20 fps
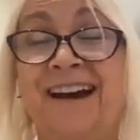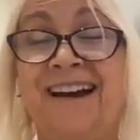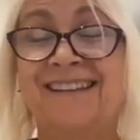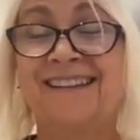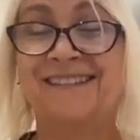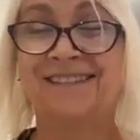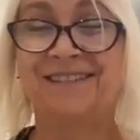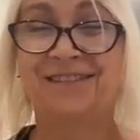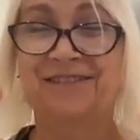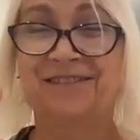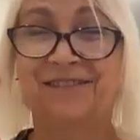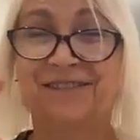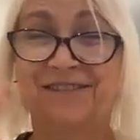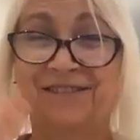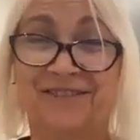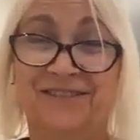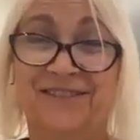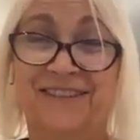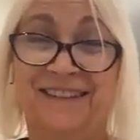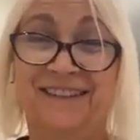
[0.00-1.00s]
that, so
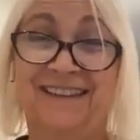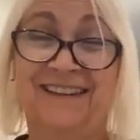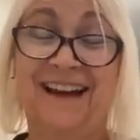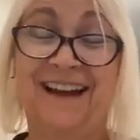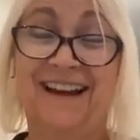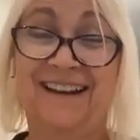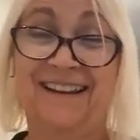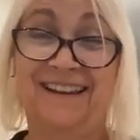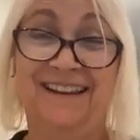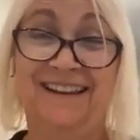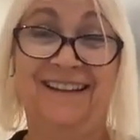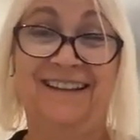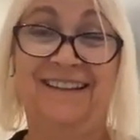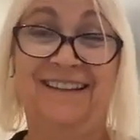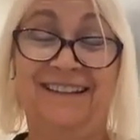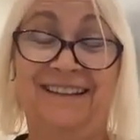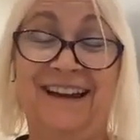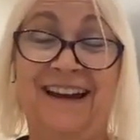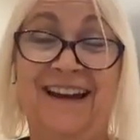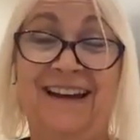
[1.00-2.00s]
there's kind of
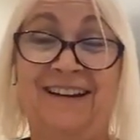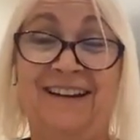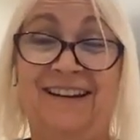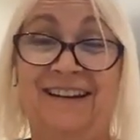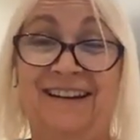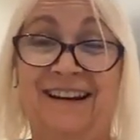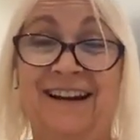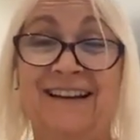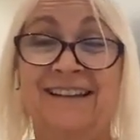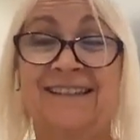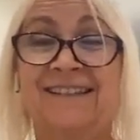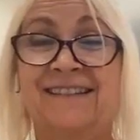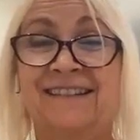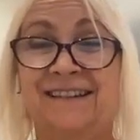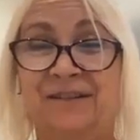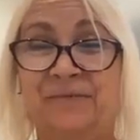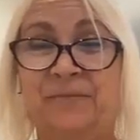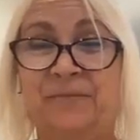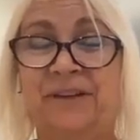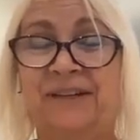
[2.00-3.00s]
the
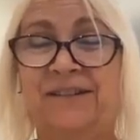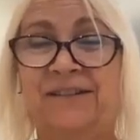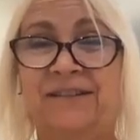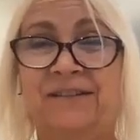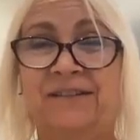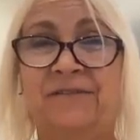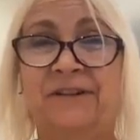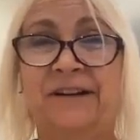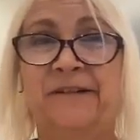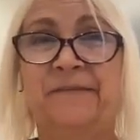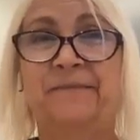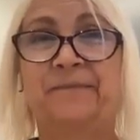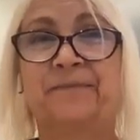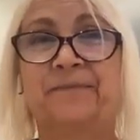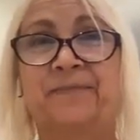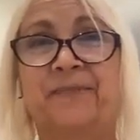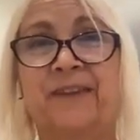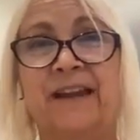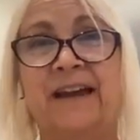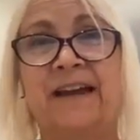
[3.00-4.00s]
diagnostic piece of it.
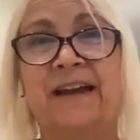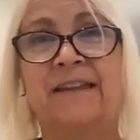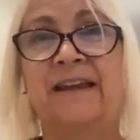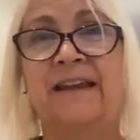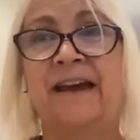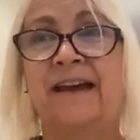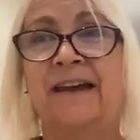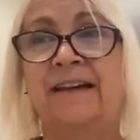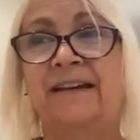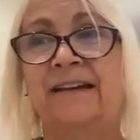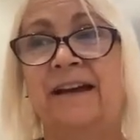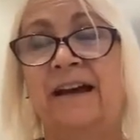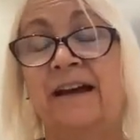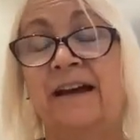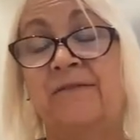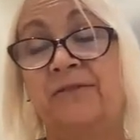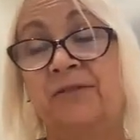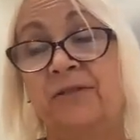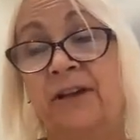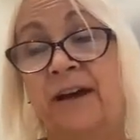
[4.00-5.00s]
And then
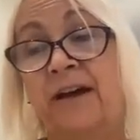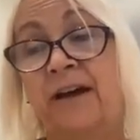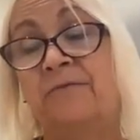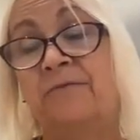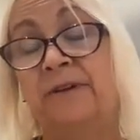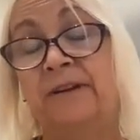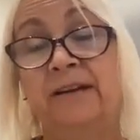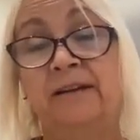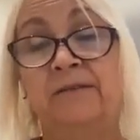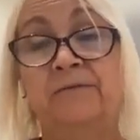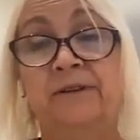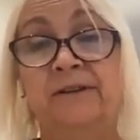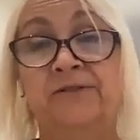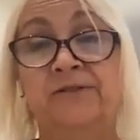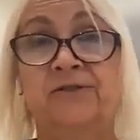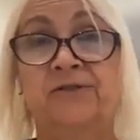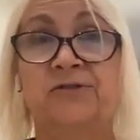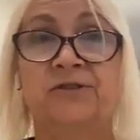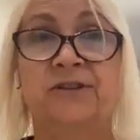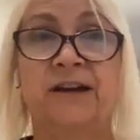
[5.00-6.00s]
after that, we need
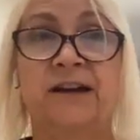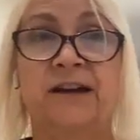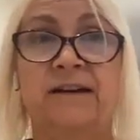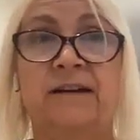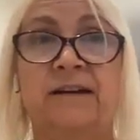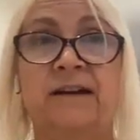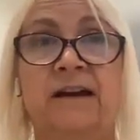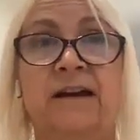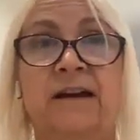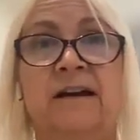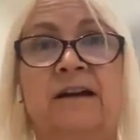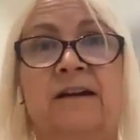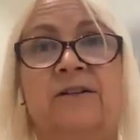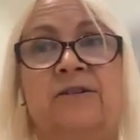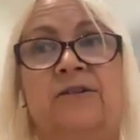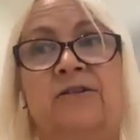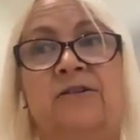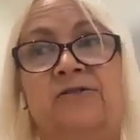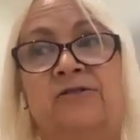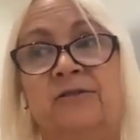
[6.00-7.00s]
research on,
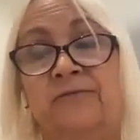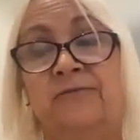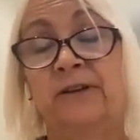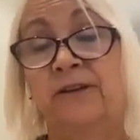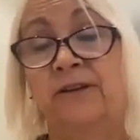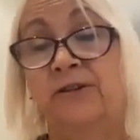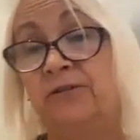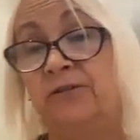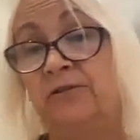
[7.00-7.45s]
so if we